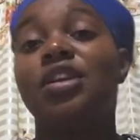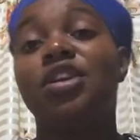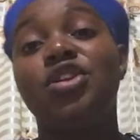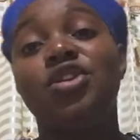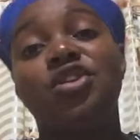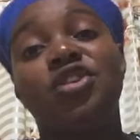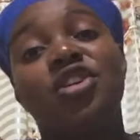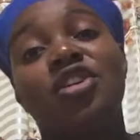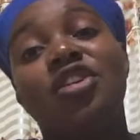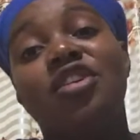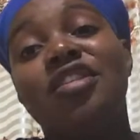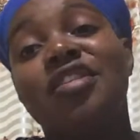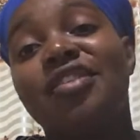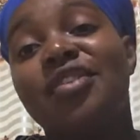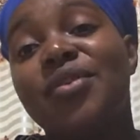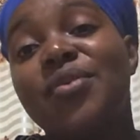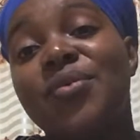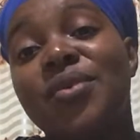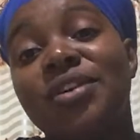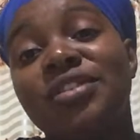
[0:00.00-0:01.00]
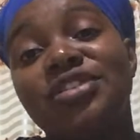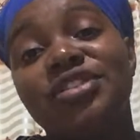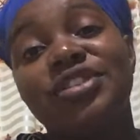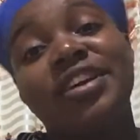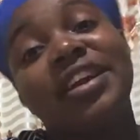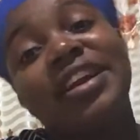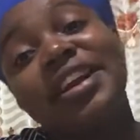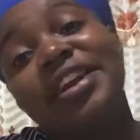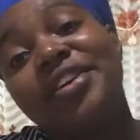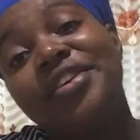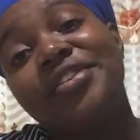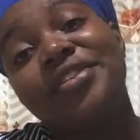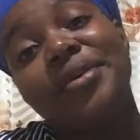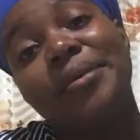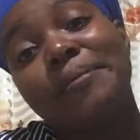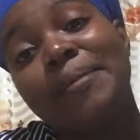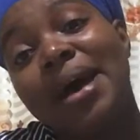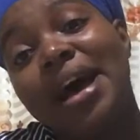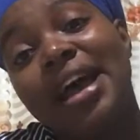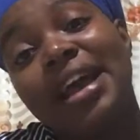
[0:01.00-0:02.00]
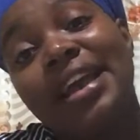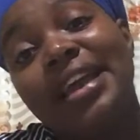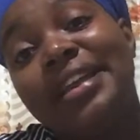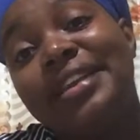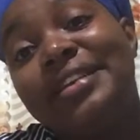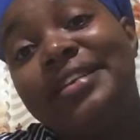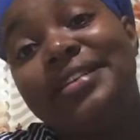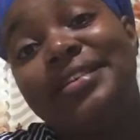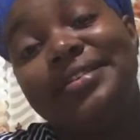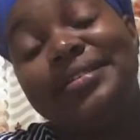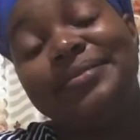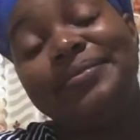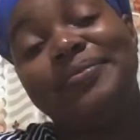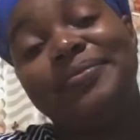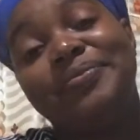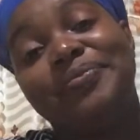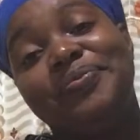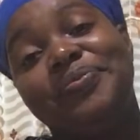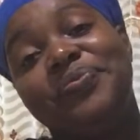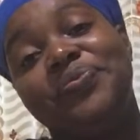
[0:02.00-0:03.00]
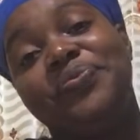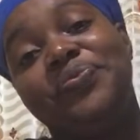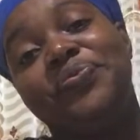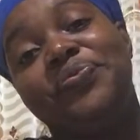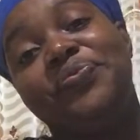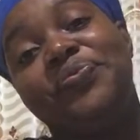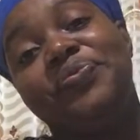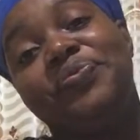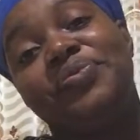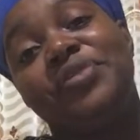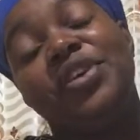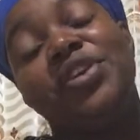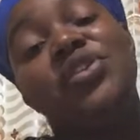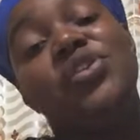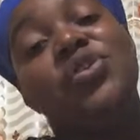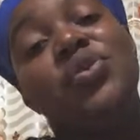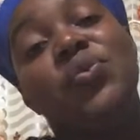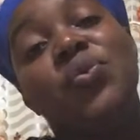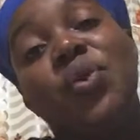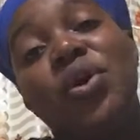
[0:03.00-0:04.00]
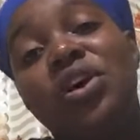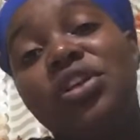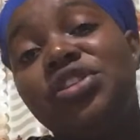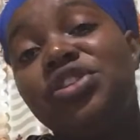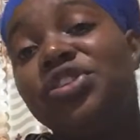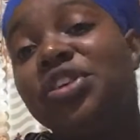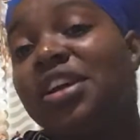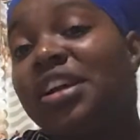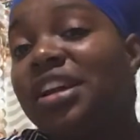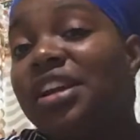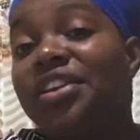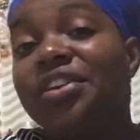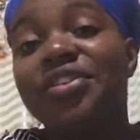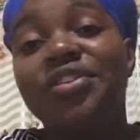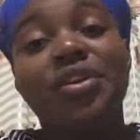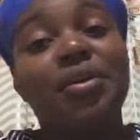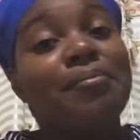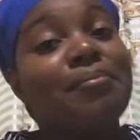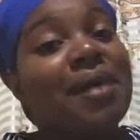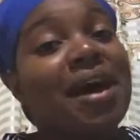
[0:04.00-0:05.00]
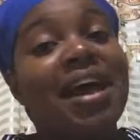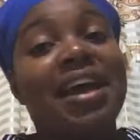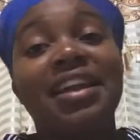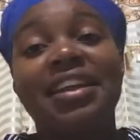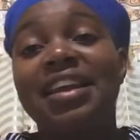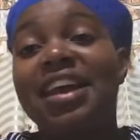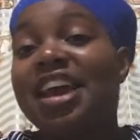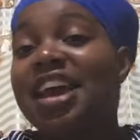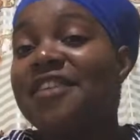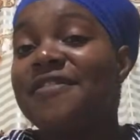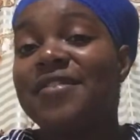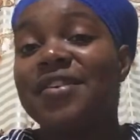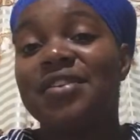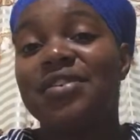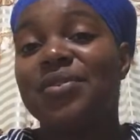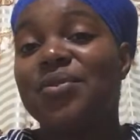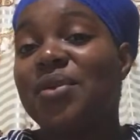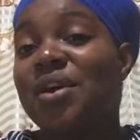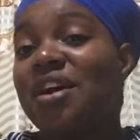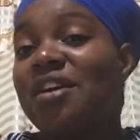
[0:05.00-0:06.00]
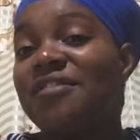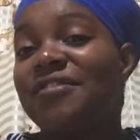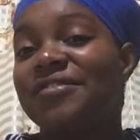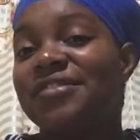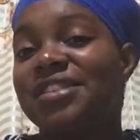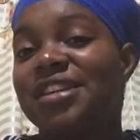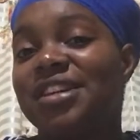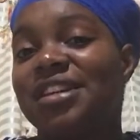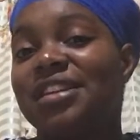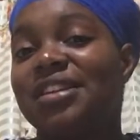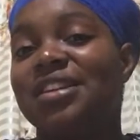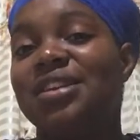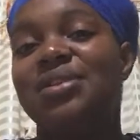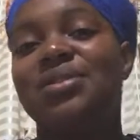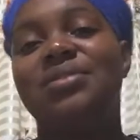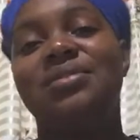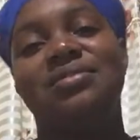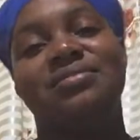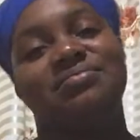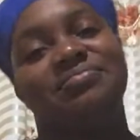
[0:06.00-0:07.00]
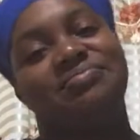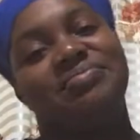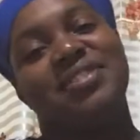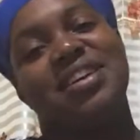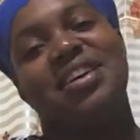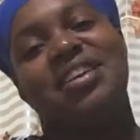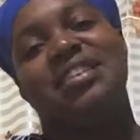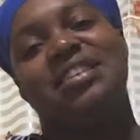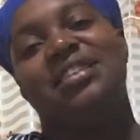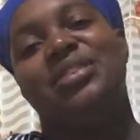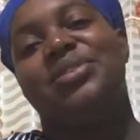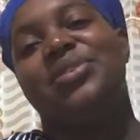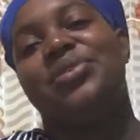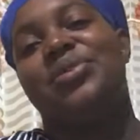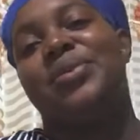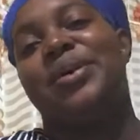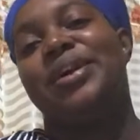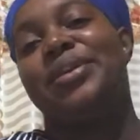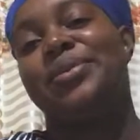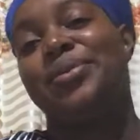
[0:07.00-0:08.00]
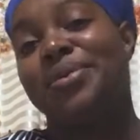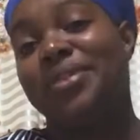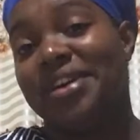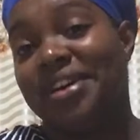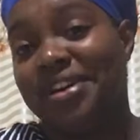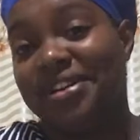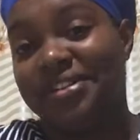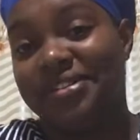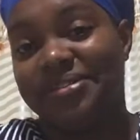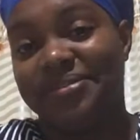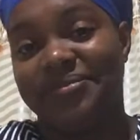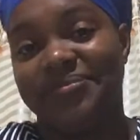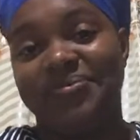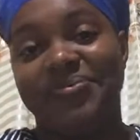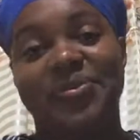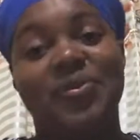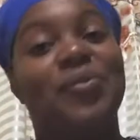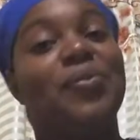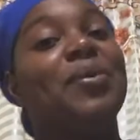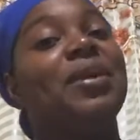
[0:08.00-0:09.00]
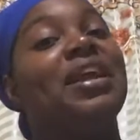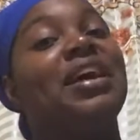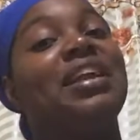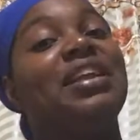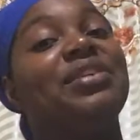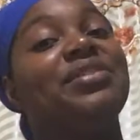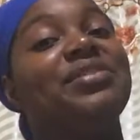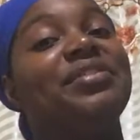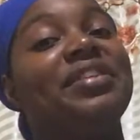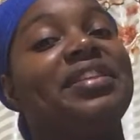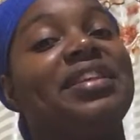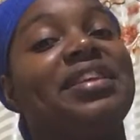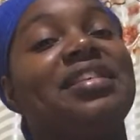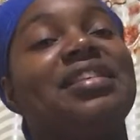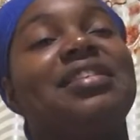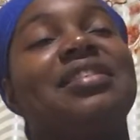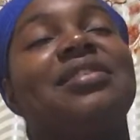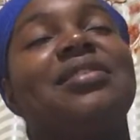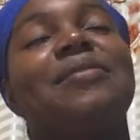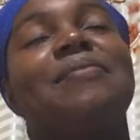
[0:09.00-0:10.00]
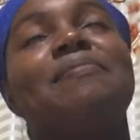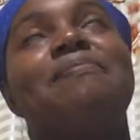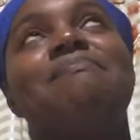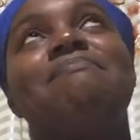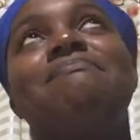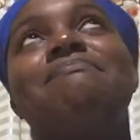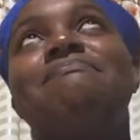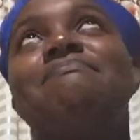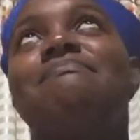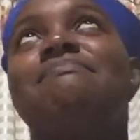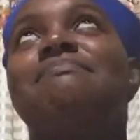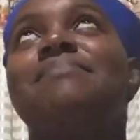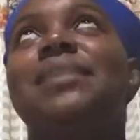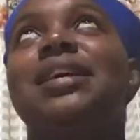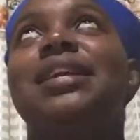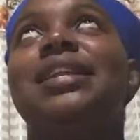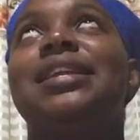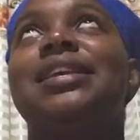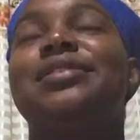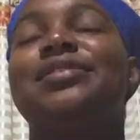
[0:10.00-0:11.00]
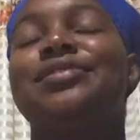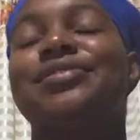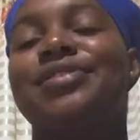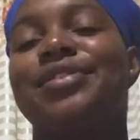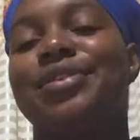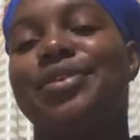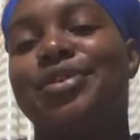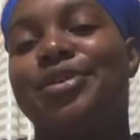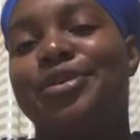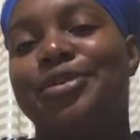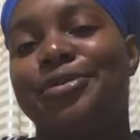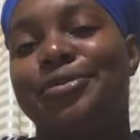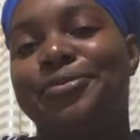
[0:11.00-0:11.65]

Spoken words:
You also want to clear your mind. You want to clear your mind ever so often. Well, Arnie, how do I do that? Well, I learned this some many years ago.